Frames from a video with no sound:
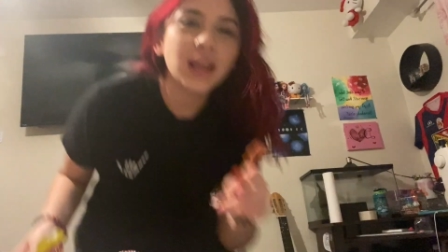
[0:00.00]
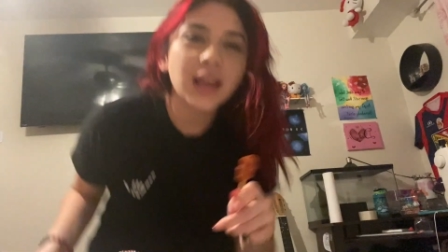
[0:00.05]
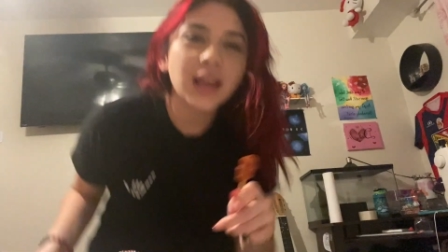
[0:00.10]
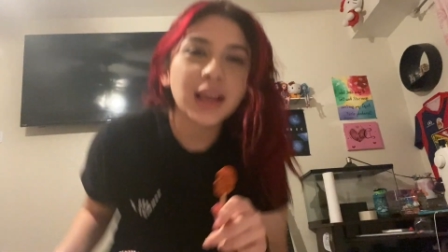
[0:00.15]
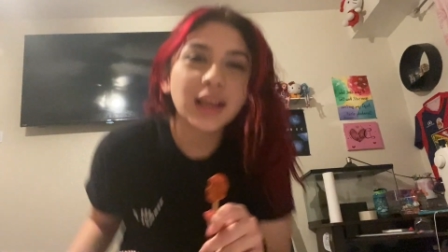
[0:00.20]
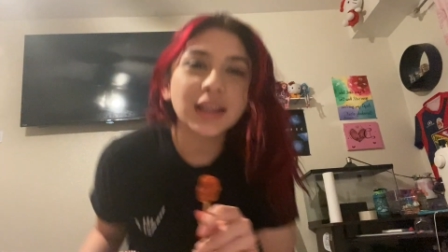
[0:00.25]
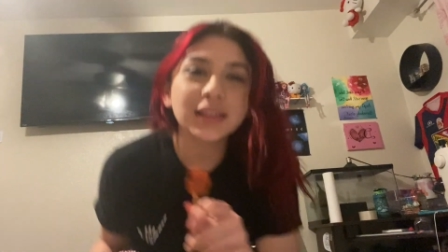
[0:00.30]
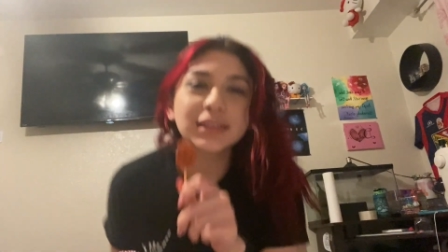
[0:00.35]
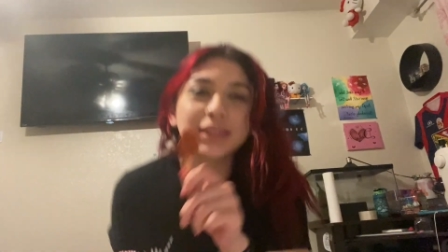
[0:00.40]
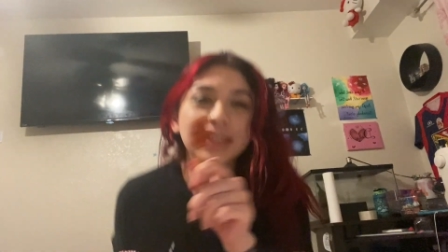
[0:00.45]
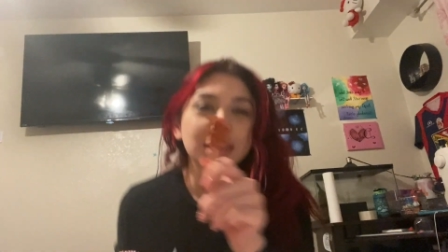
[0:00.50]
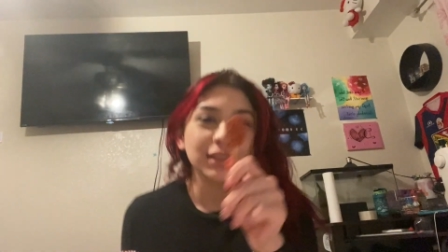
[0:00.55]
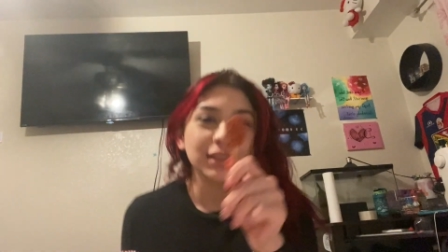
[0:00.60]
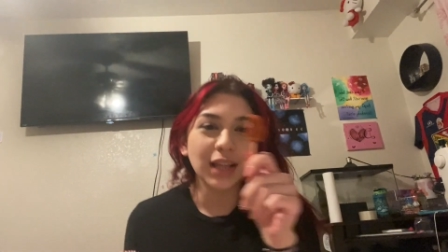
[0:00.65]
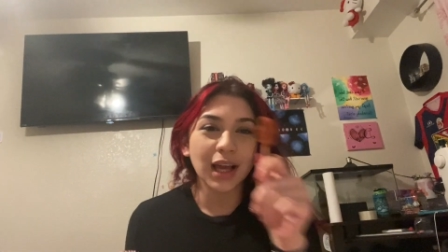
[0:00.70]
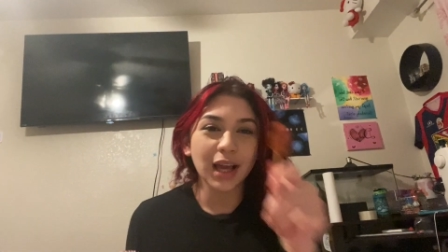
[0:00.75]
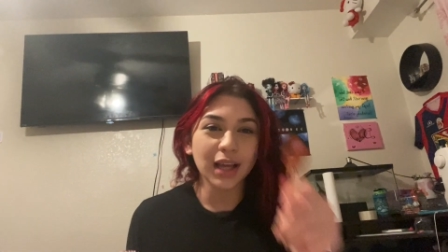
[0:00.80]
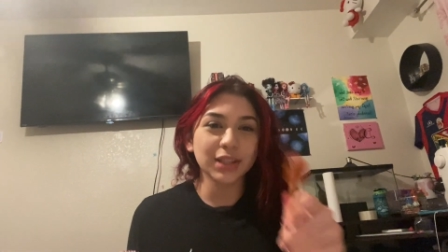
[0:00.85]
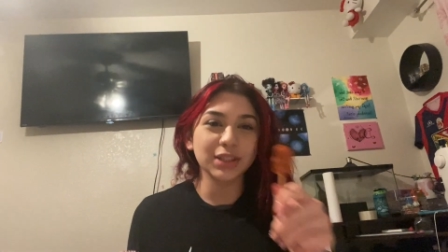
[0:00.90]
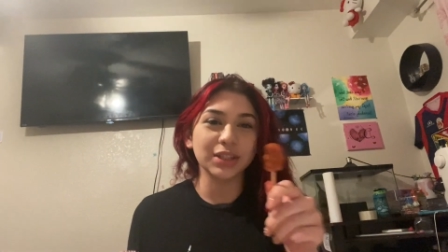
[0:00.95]
Is this
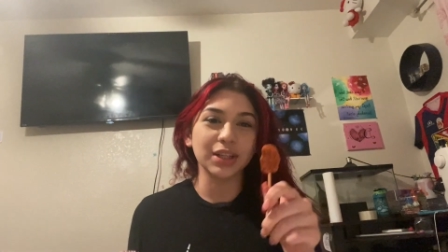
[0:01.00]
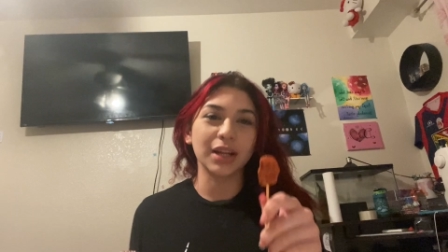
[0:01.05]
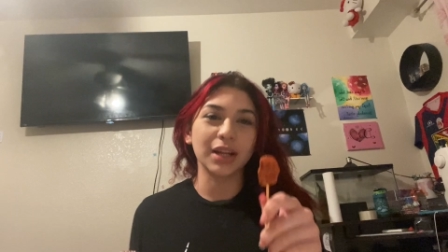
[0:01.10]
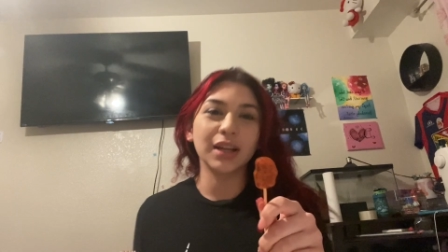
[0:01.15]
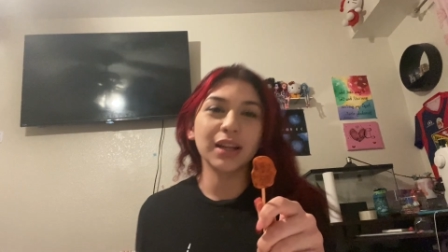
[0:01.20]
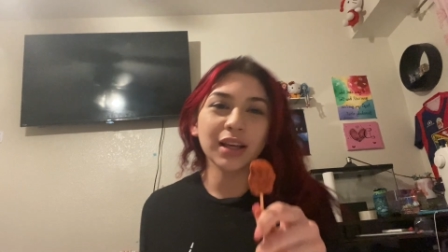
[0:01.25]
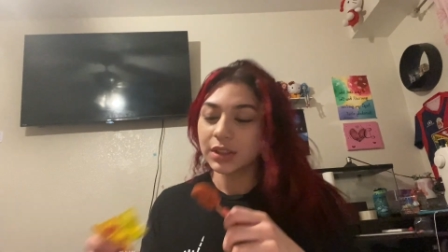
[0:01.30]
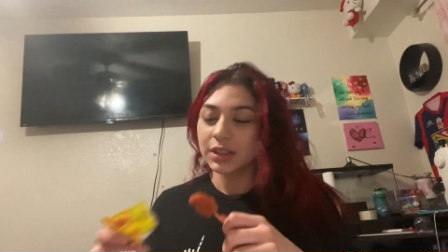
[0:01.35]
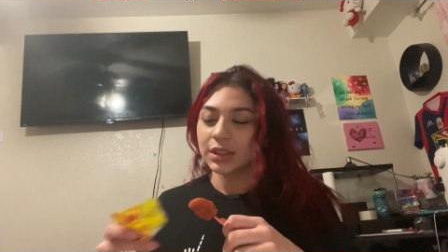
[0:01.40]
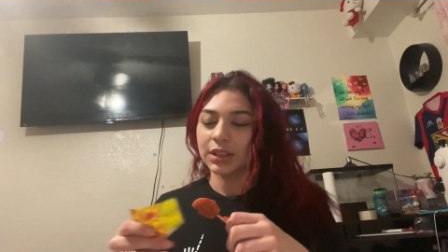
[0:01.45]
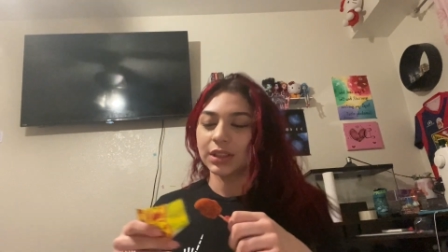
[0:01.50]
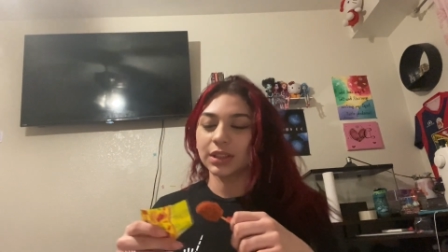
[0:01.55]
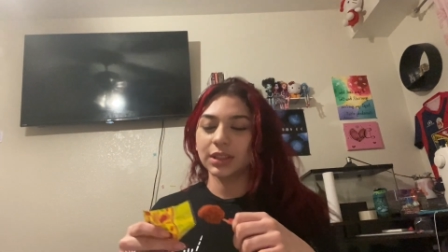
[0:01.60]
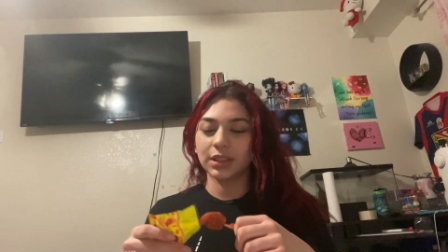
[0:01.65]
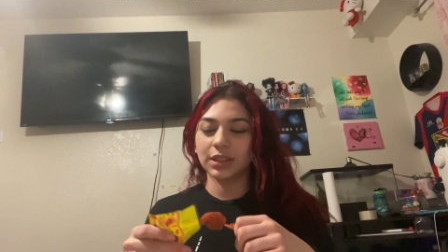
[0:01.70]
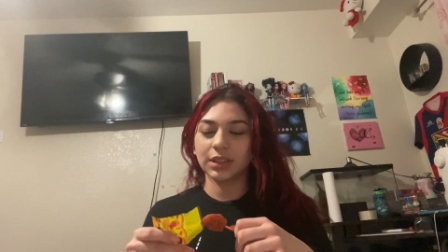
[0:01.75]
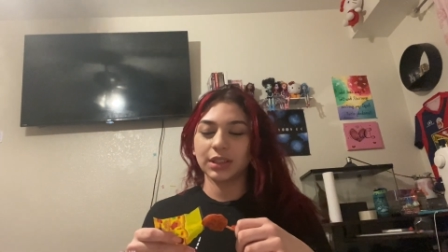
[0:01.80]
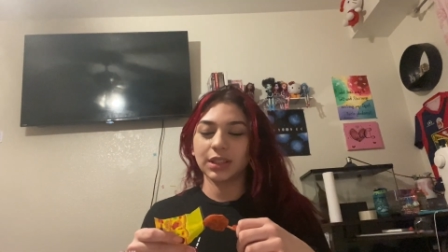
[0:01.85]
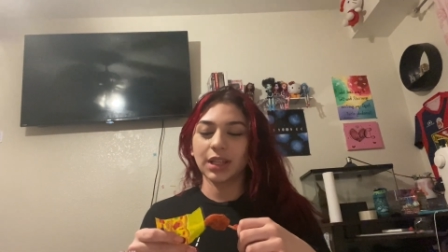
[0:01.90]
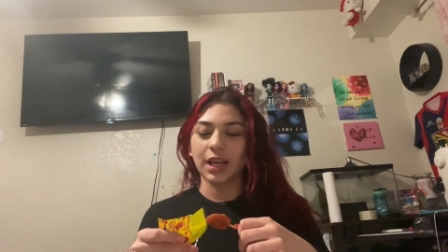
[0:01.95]
hygienic? This
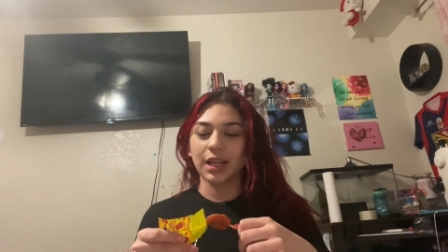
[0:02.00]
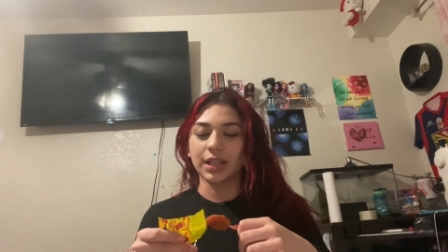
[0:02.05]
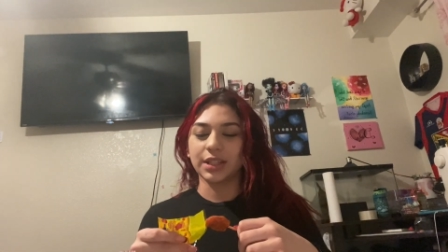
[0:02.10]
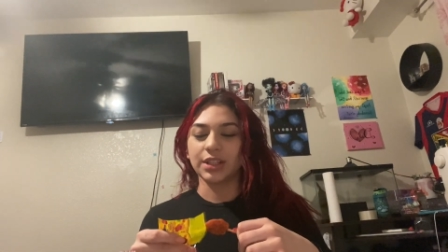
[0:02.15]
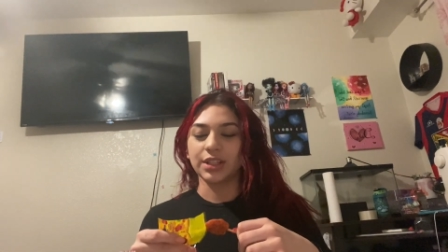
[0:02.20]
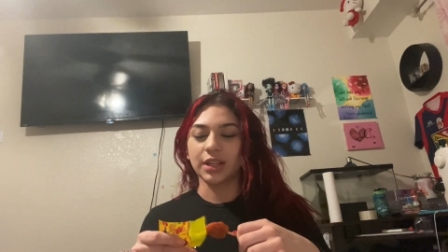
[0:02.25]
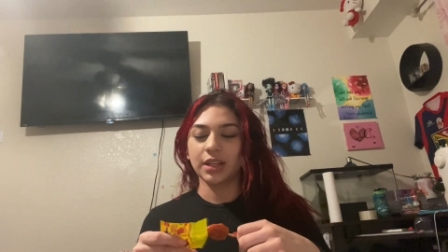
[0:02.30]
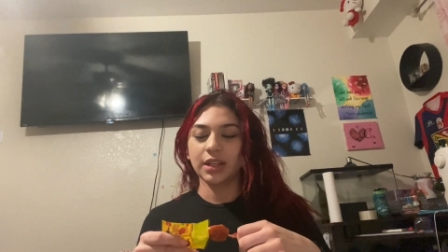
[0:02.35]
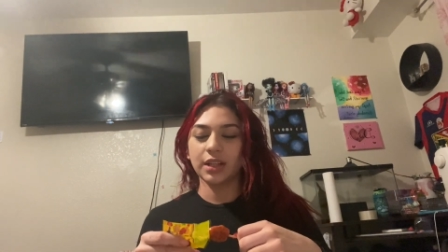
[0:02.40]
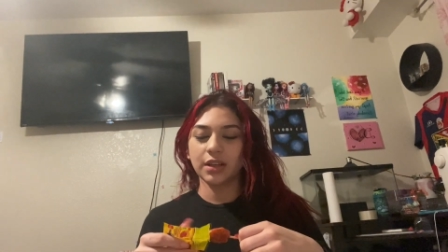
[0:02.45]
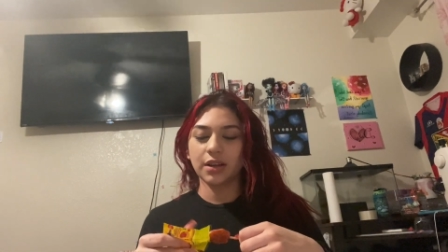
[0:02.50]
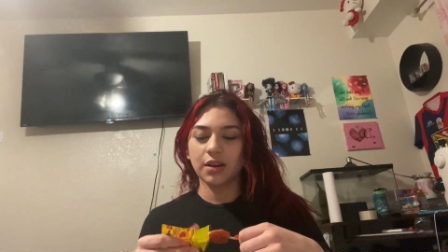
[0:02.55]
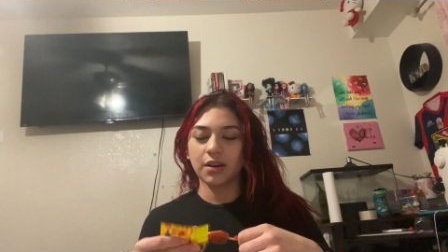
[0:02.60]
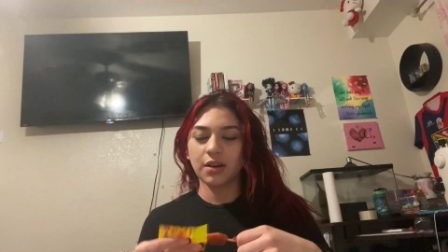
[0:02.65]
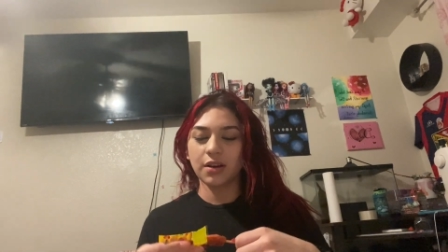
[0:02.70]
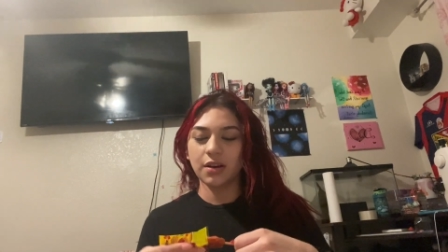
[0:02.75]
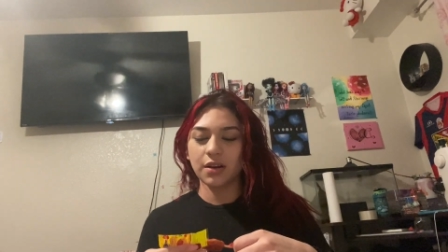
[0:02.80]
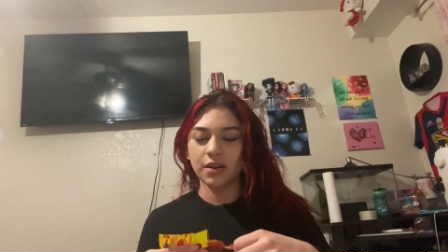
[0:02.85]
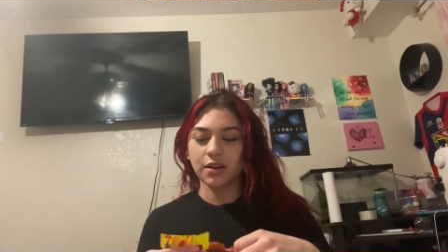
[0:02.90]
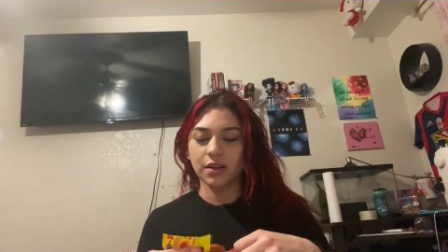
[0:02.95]
isn't hygienic,
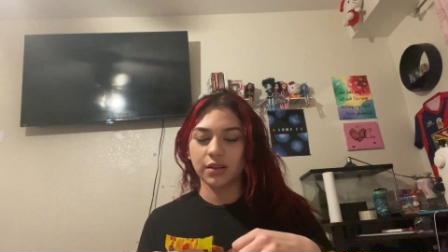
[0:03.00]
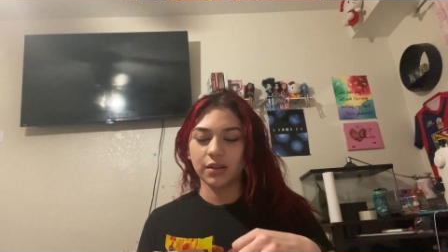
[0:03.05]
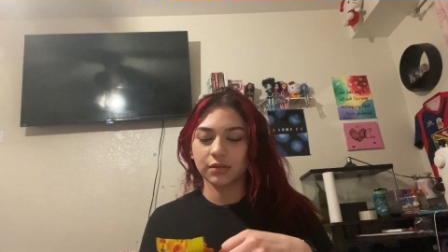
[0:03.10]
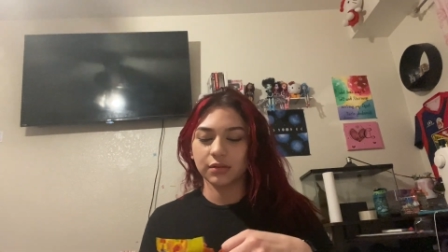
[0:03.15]
huh?